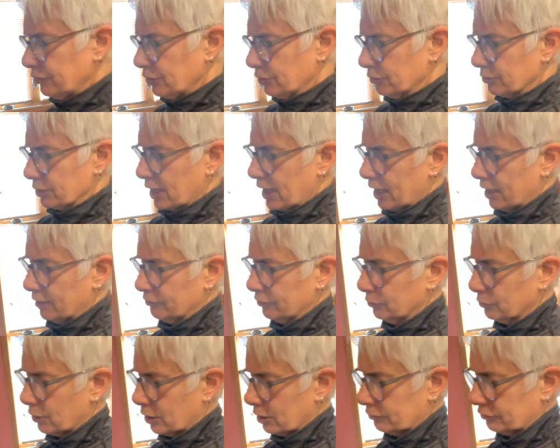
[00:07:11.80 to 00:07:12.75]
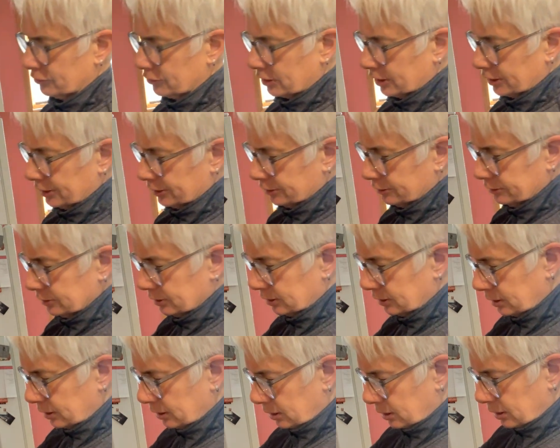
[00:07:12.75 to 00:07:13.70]
you don't have a waffle iron,
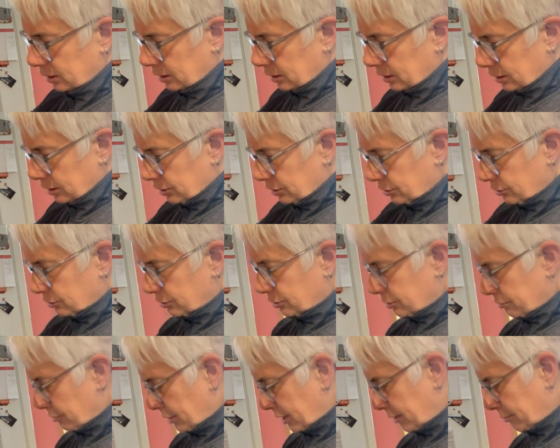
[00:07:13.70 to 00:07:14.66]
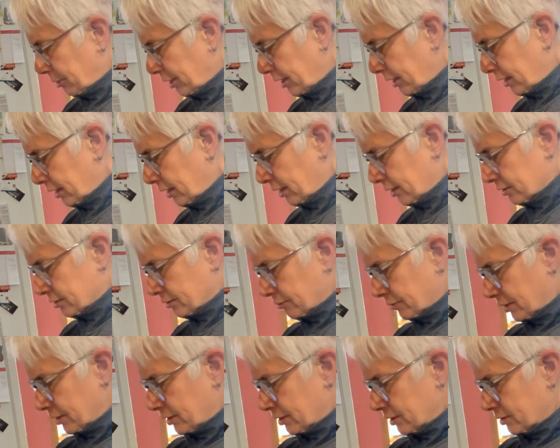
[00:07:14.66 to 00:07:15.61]
you could make pancakes
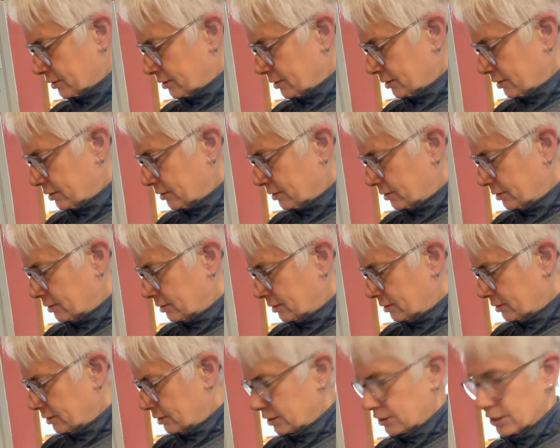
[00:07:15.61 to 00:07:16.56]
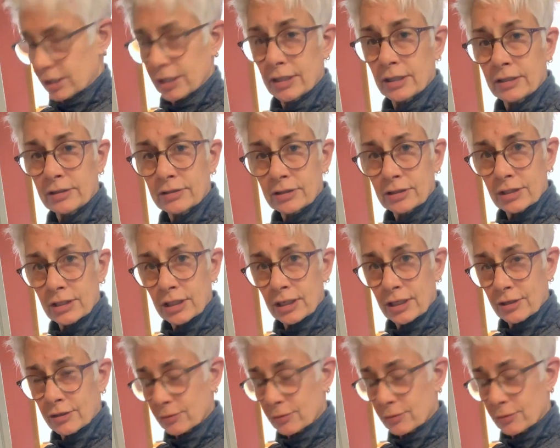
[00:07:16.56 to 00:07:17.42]
with this. All right, it's gonna get